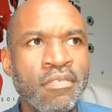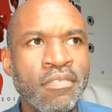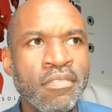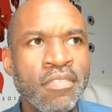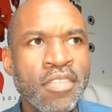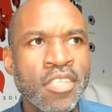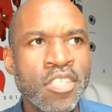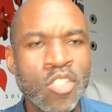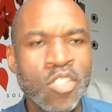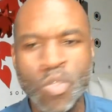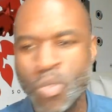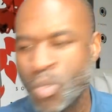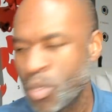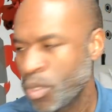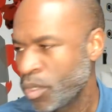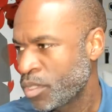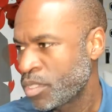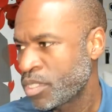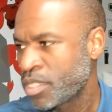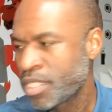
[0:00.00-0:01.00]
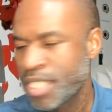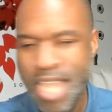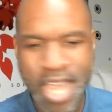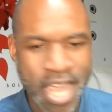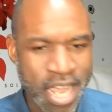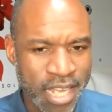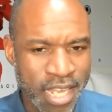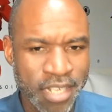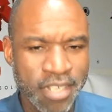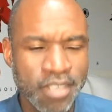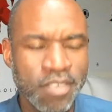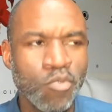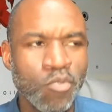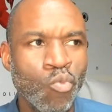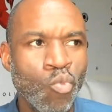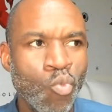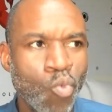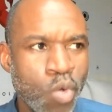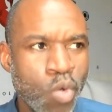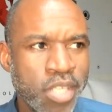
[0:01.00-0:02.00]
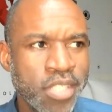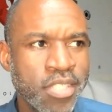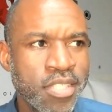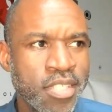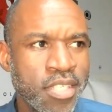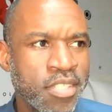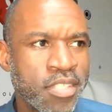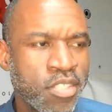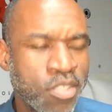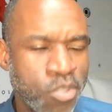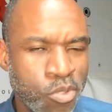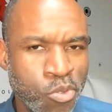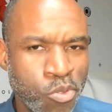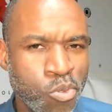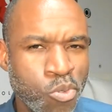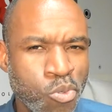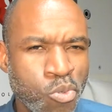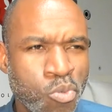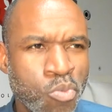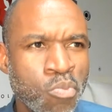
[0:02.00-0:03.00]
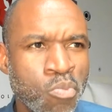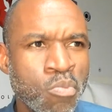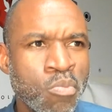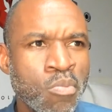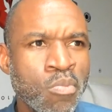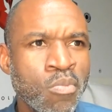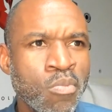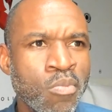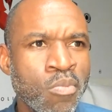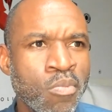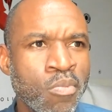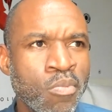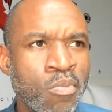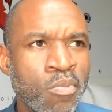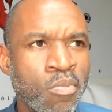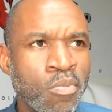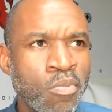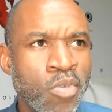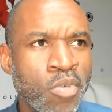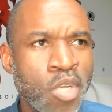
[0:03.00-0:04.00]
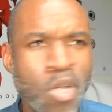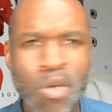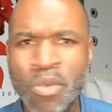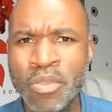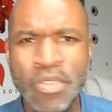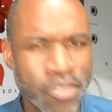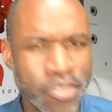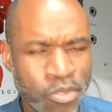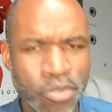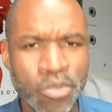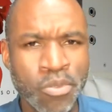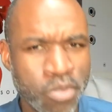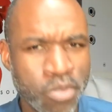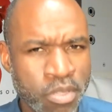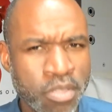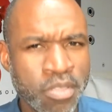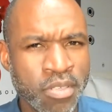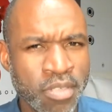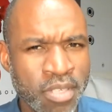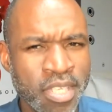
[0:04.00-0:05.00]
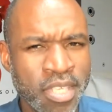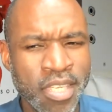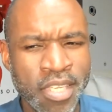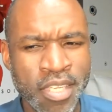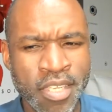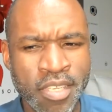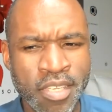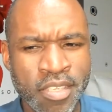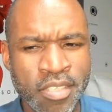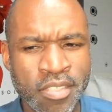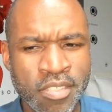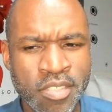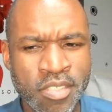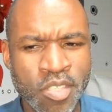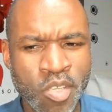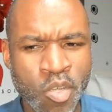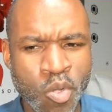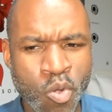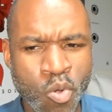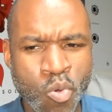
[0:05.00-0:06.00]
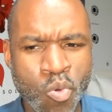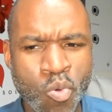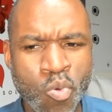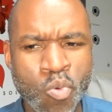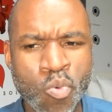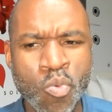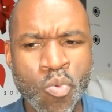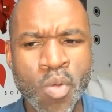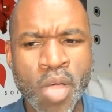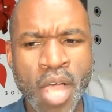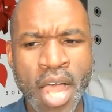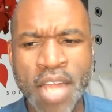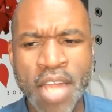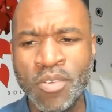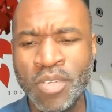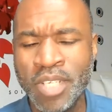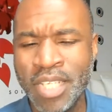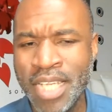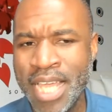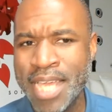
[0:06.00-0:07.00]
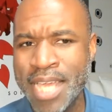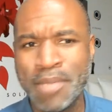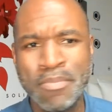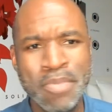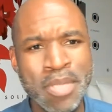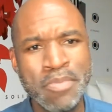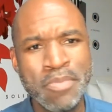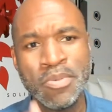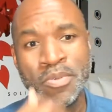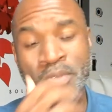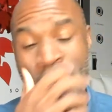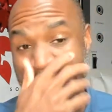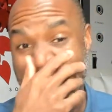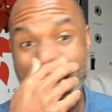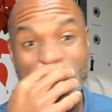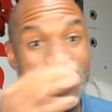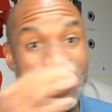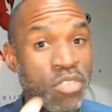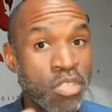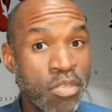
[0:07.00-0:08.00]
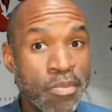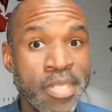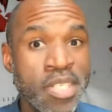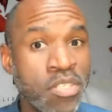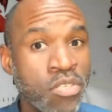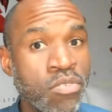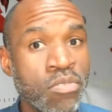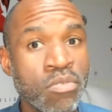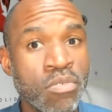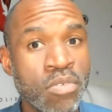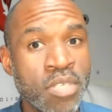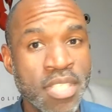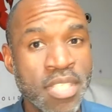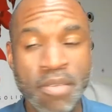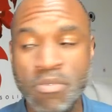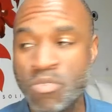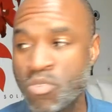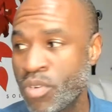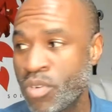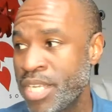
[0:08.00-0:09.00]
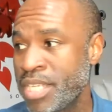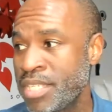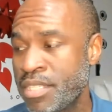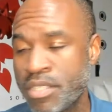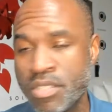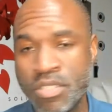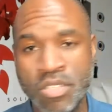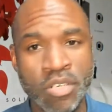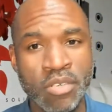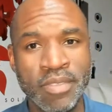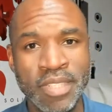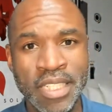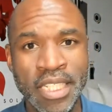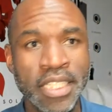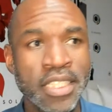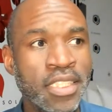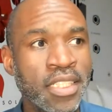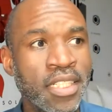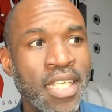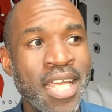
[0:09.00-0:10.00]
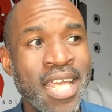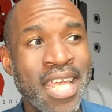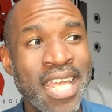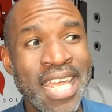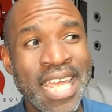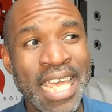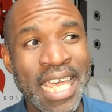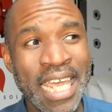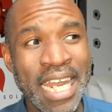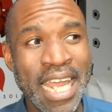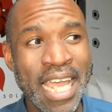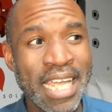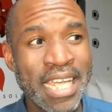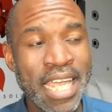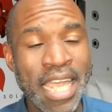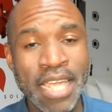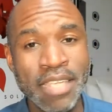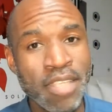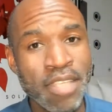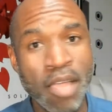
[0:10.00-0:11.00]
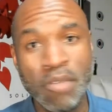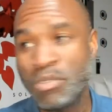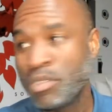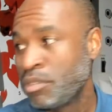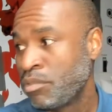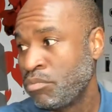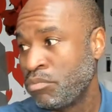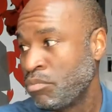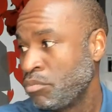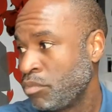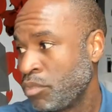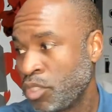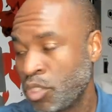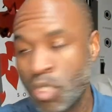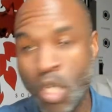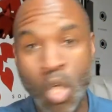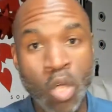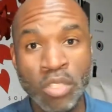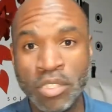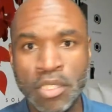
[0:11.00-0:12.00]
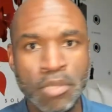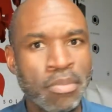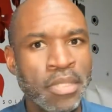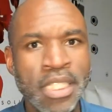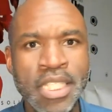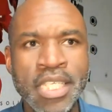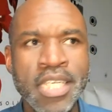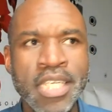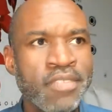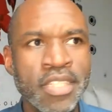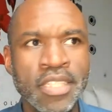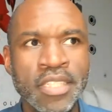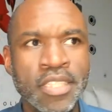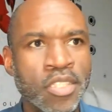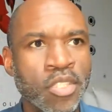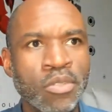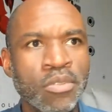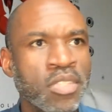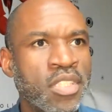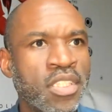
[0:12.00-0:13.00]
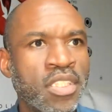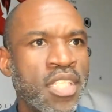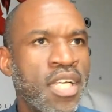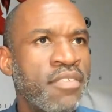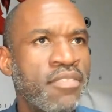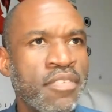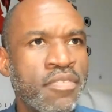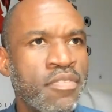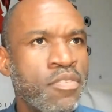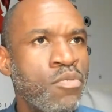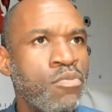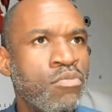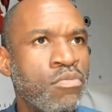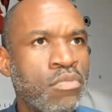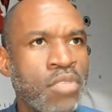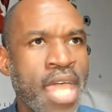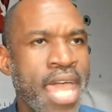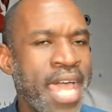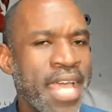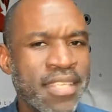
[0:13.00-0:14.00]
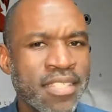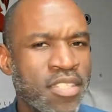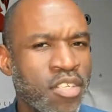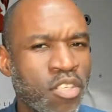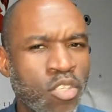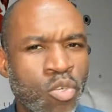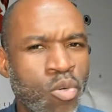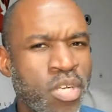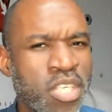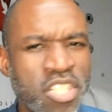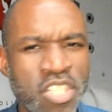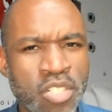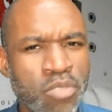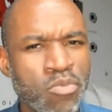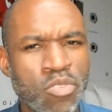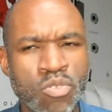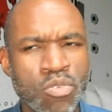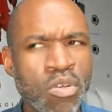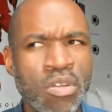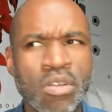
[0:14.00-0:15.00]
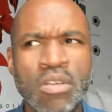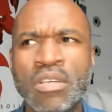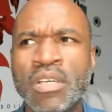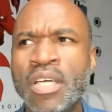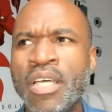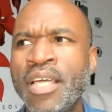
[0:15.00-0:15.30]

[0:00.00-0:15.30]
the source, God, wants us to know the truth. So I know a lot of people, and I used to be too, because I was raised in a certain religion, and I was taught to believe that certain stuff, if you ask or question, was wrong.